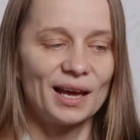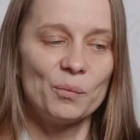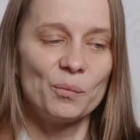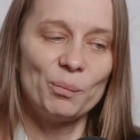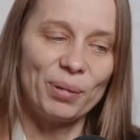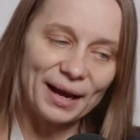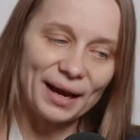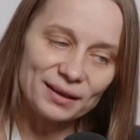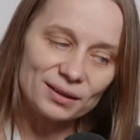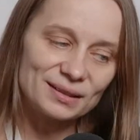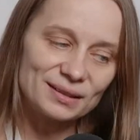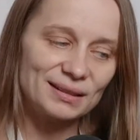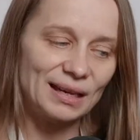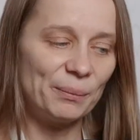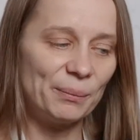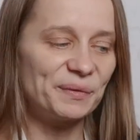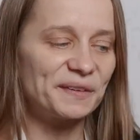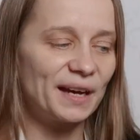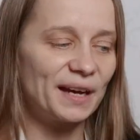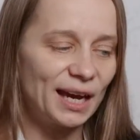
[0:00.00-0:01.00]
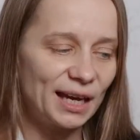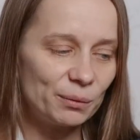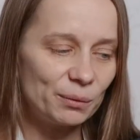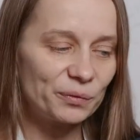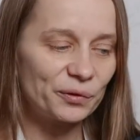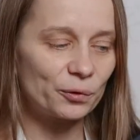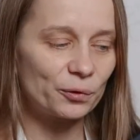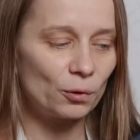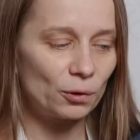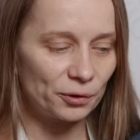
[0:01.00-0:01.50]
But
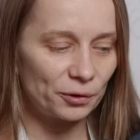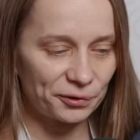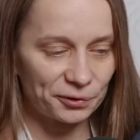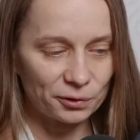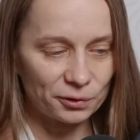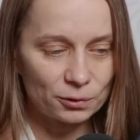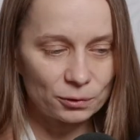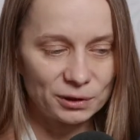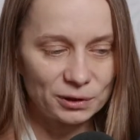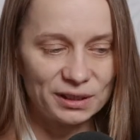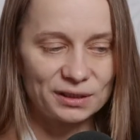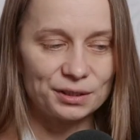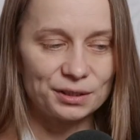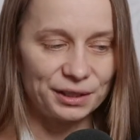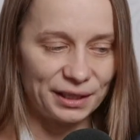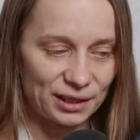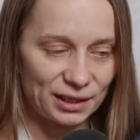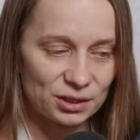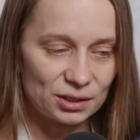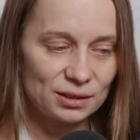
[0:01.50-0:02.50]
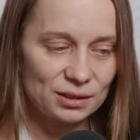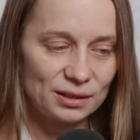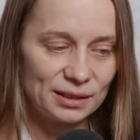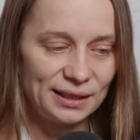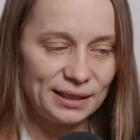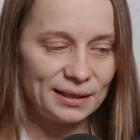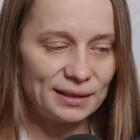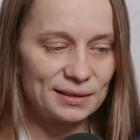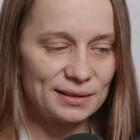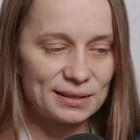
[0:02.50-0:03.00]
sometimes also
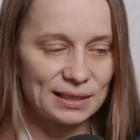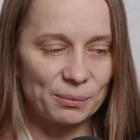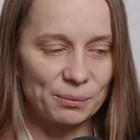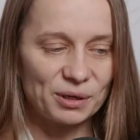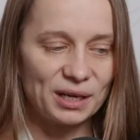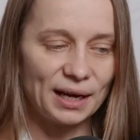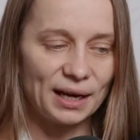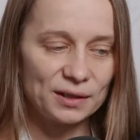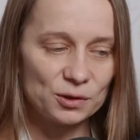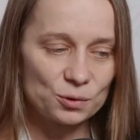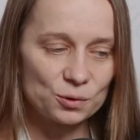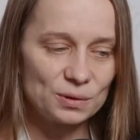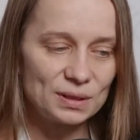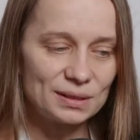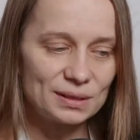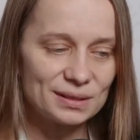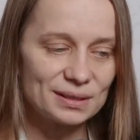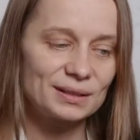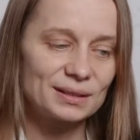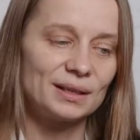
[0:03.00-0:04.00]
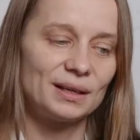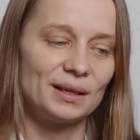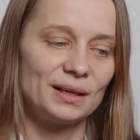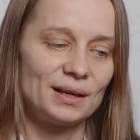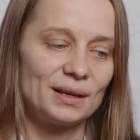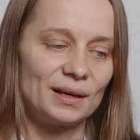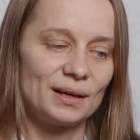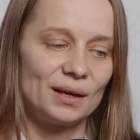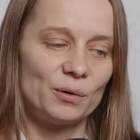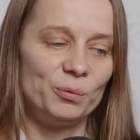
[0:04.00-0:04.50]
internationally in some countries
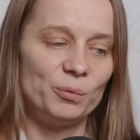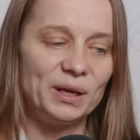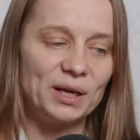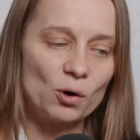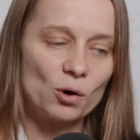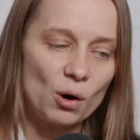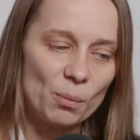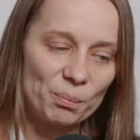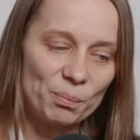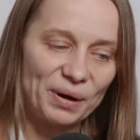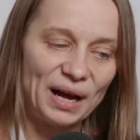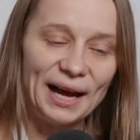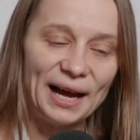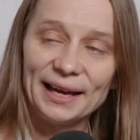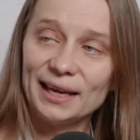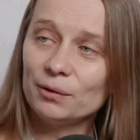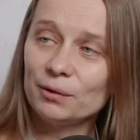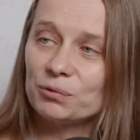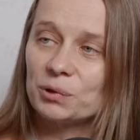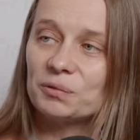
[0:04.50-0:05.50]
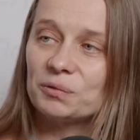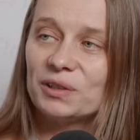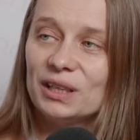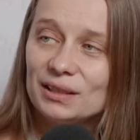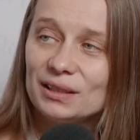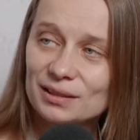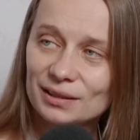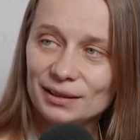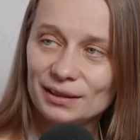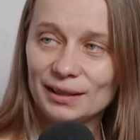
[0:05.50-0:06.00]
we combine with
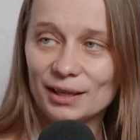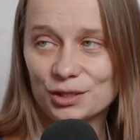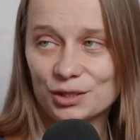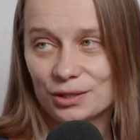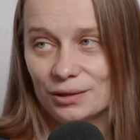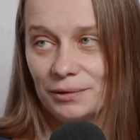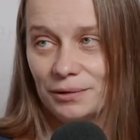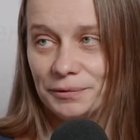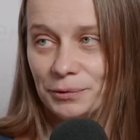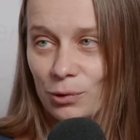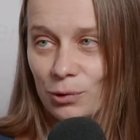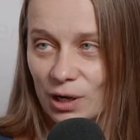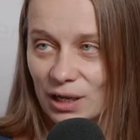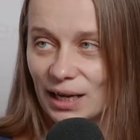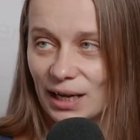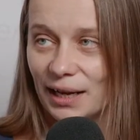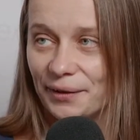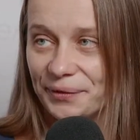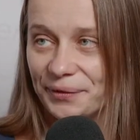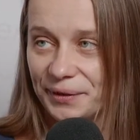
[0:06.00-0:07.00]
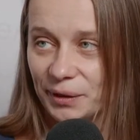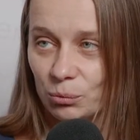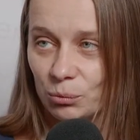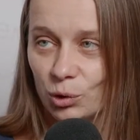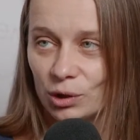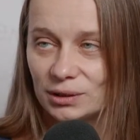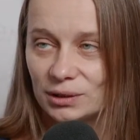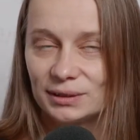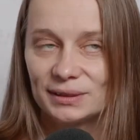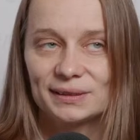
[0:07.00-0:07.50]
international forecasting
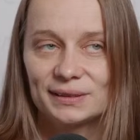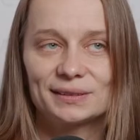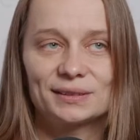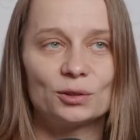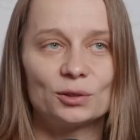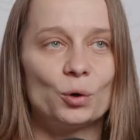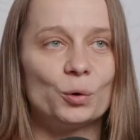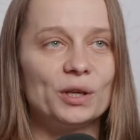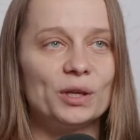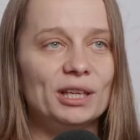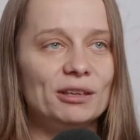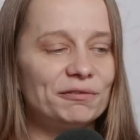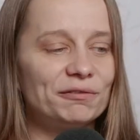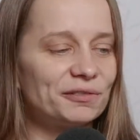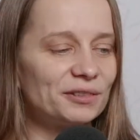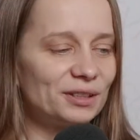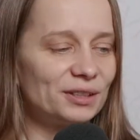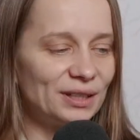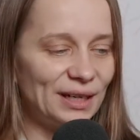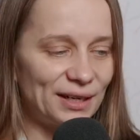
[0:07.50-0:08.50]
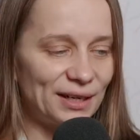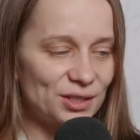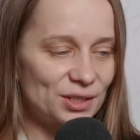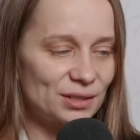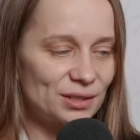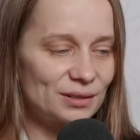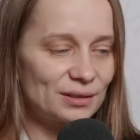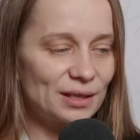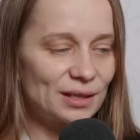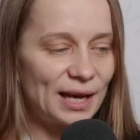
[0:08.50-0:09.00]
models. So if the
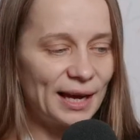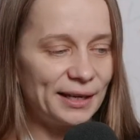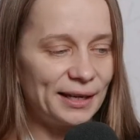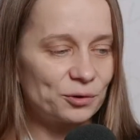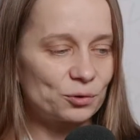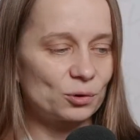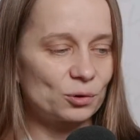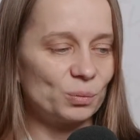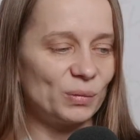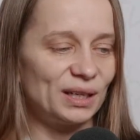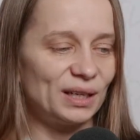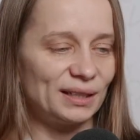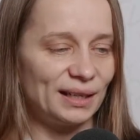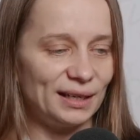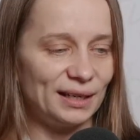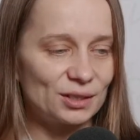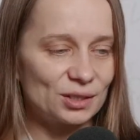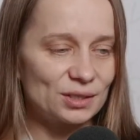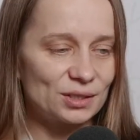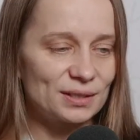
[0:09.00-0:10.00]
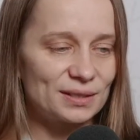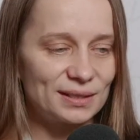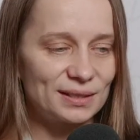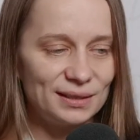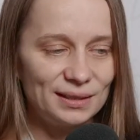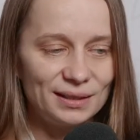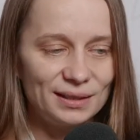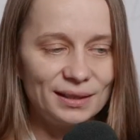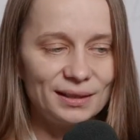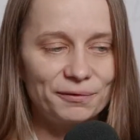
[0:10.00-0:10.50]
National Hydromet
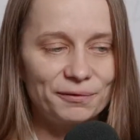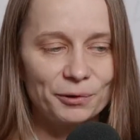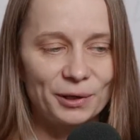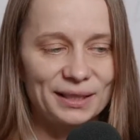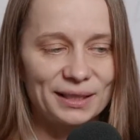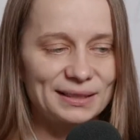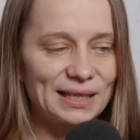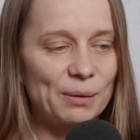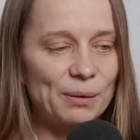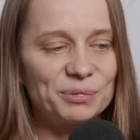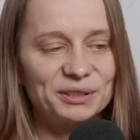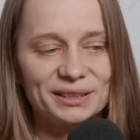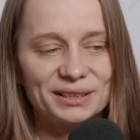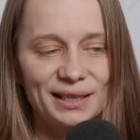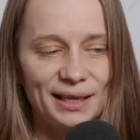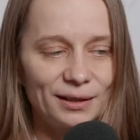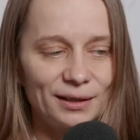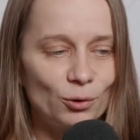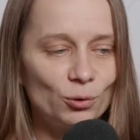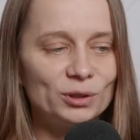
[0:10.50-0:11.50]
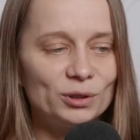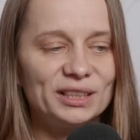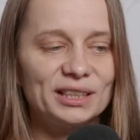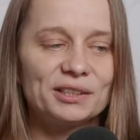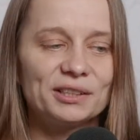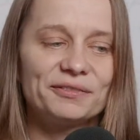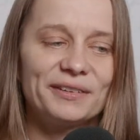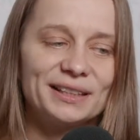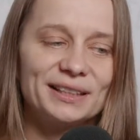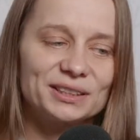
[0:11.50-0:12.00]
Agency, for example, can only
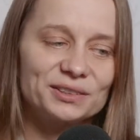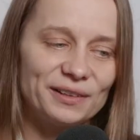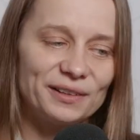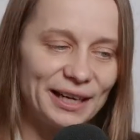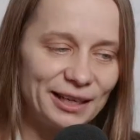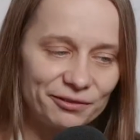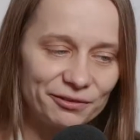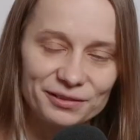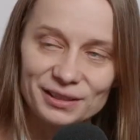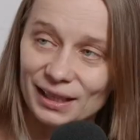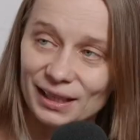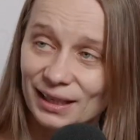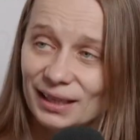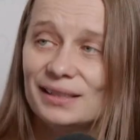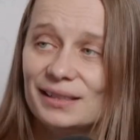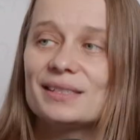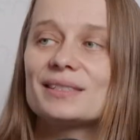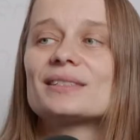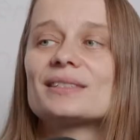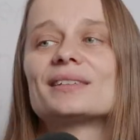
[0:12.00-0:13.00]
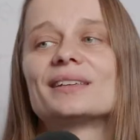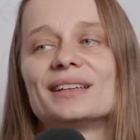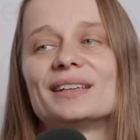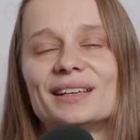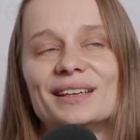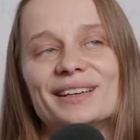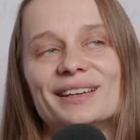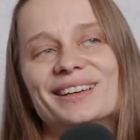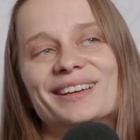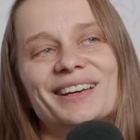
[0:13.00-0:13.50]
give us 5 days,
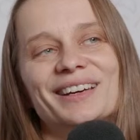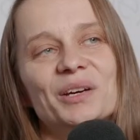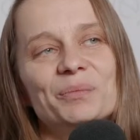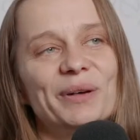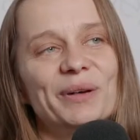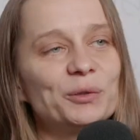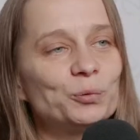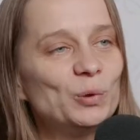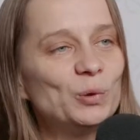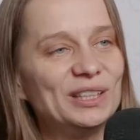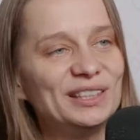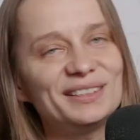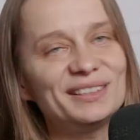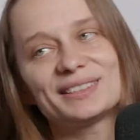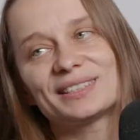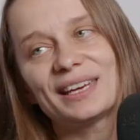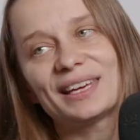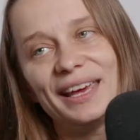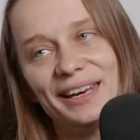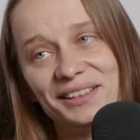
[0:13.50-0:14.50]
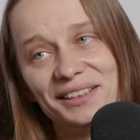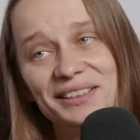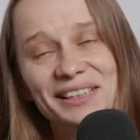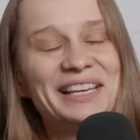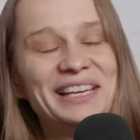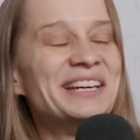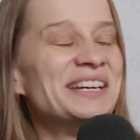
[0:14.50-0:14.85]
but we need 10,